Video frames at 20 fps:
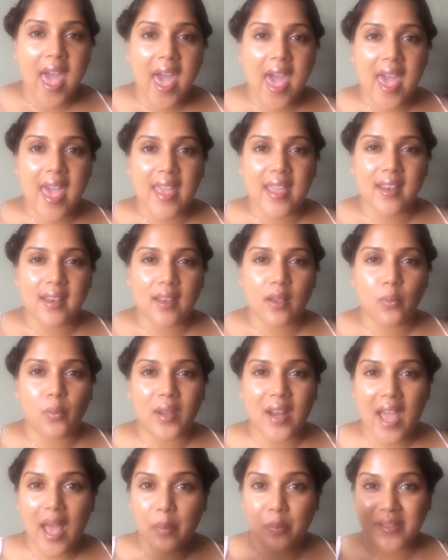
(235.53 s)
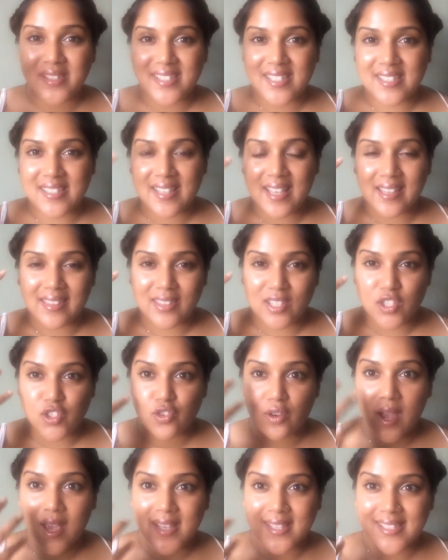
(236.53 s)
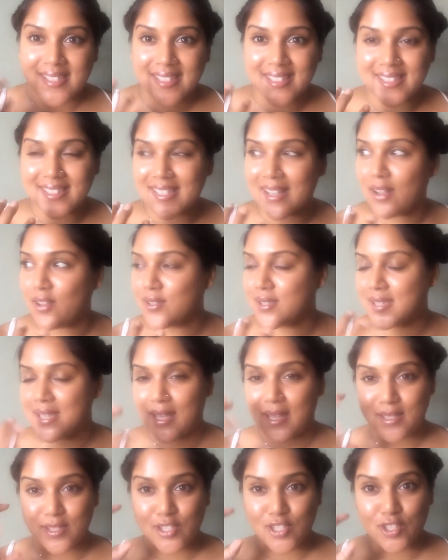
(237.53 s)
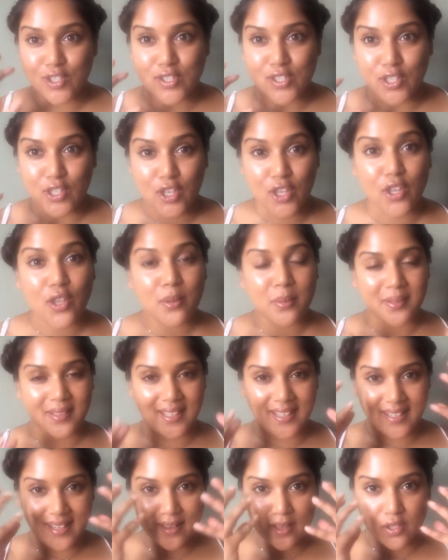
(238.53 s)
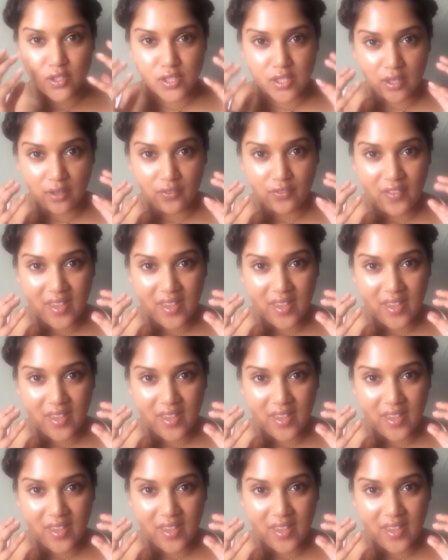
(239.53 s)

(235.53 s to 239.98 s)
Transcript: And what happens is, like, the dry skin cells, it starts accumulating onto your